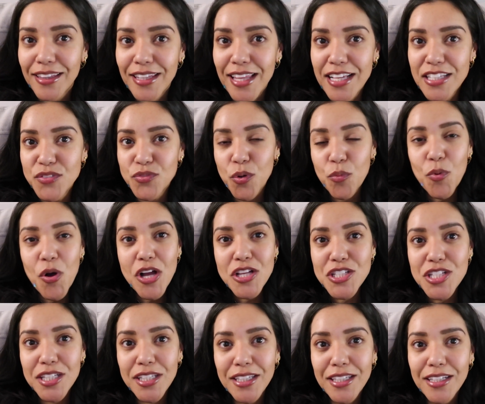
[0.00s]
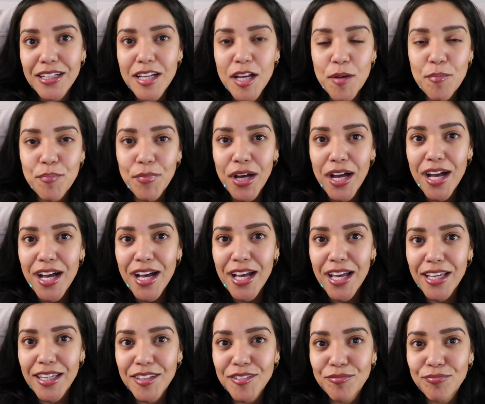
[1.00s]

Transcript: Thanks for watching. Bye.